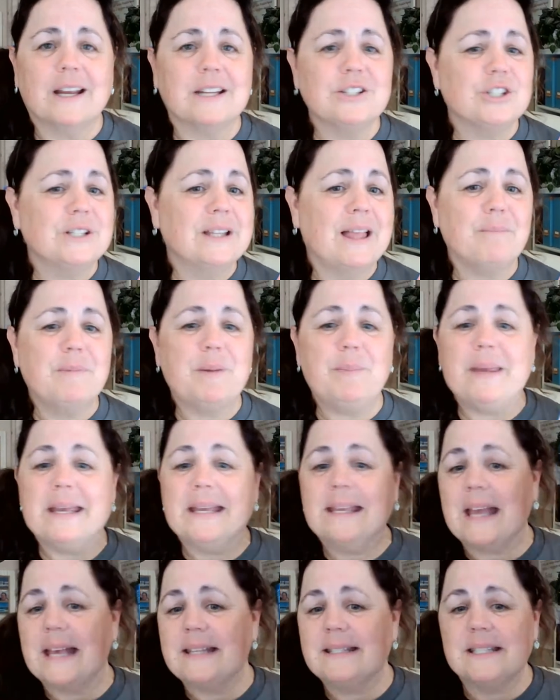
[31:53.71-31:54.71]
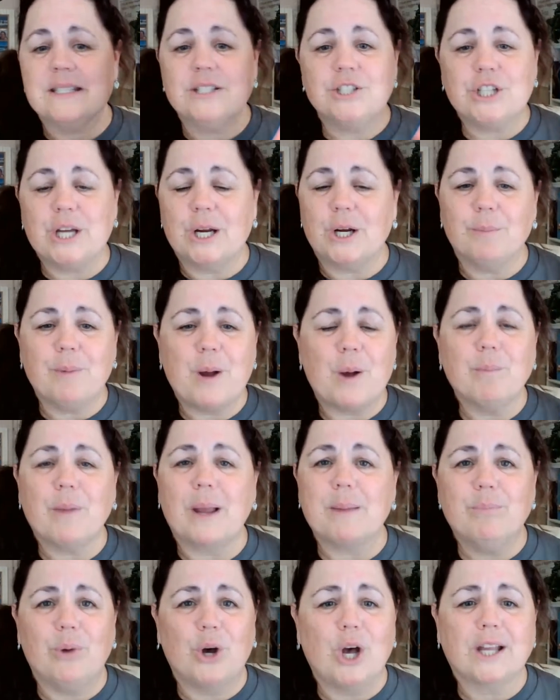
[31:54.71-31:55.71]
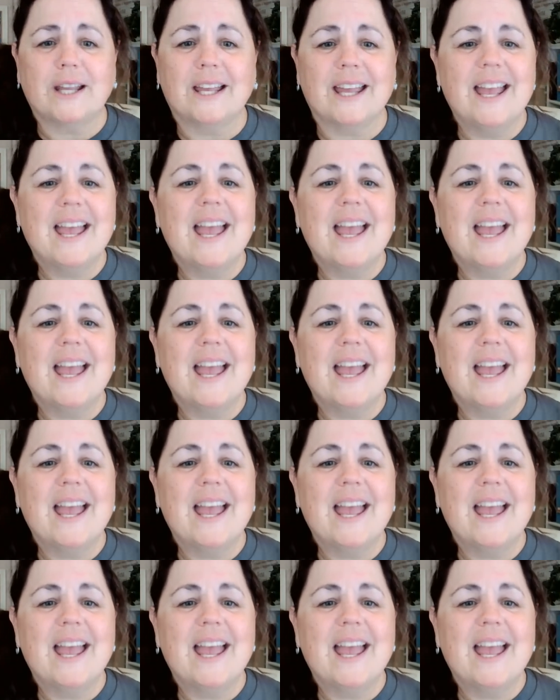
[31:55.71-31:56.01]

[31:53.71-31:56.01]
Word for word: and she let me be a guest and share about my book.